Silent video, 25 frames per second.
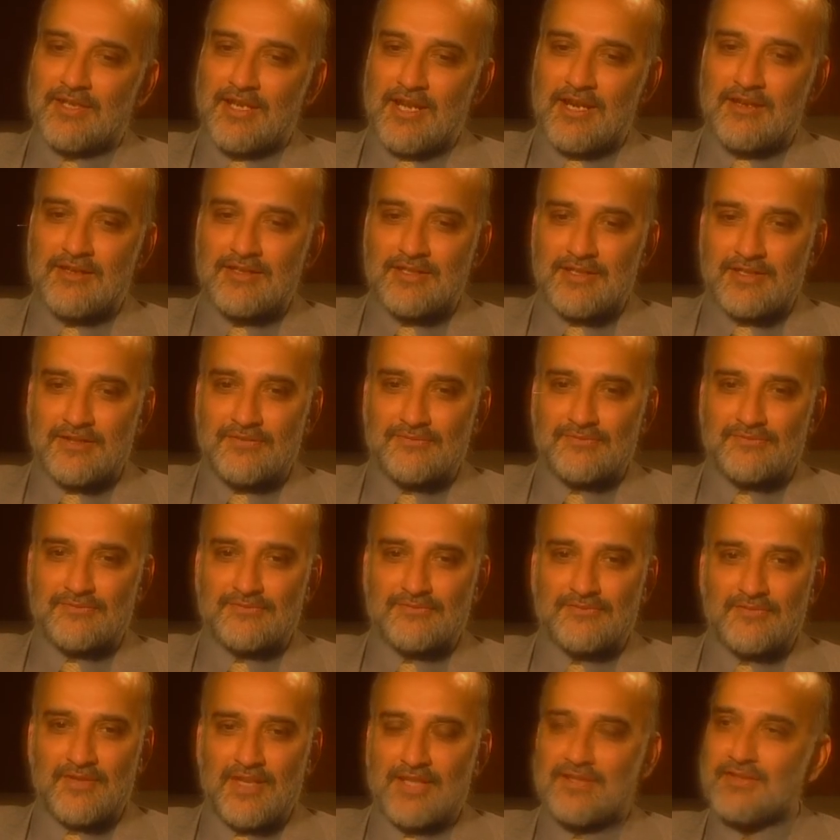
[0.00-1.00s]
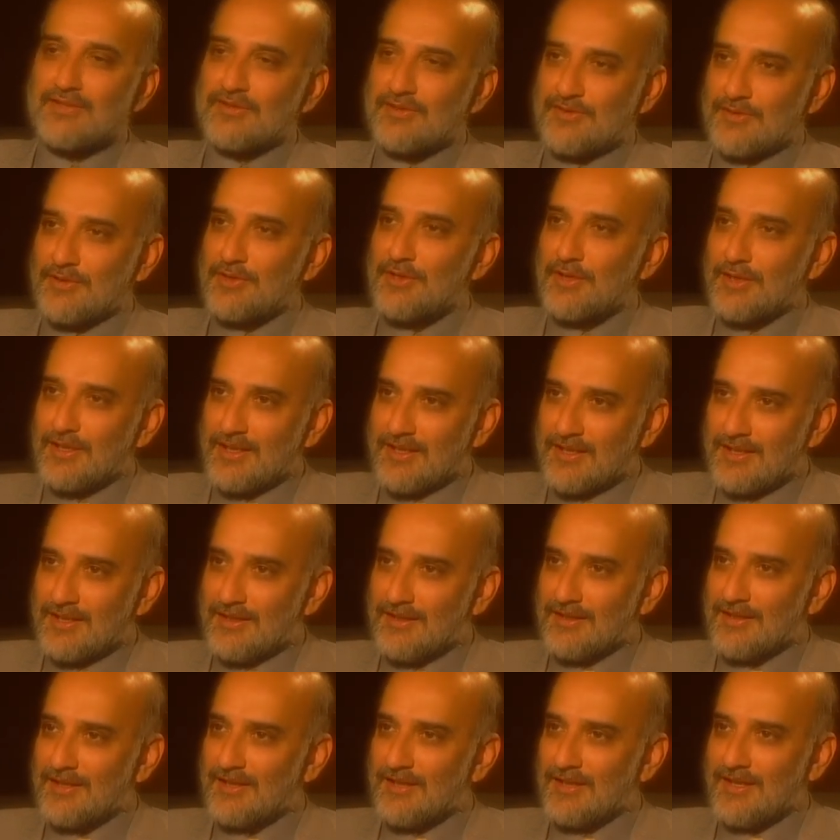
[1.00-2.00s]
a narrative has a story,
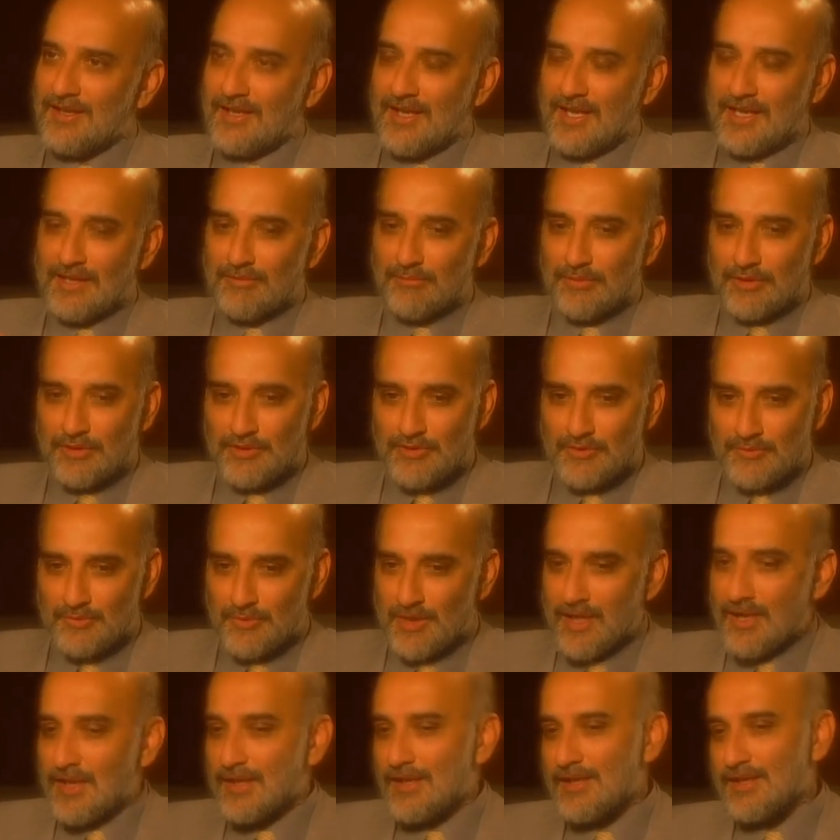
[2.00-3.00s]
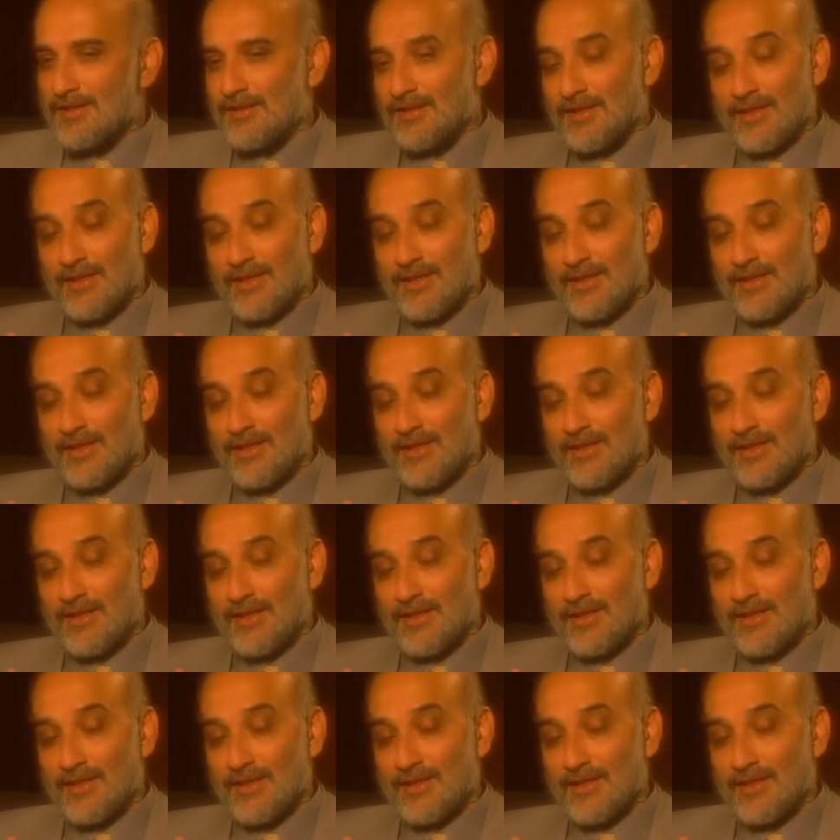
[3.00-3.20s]
and in any book to work,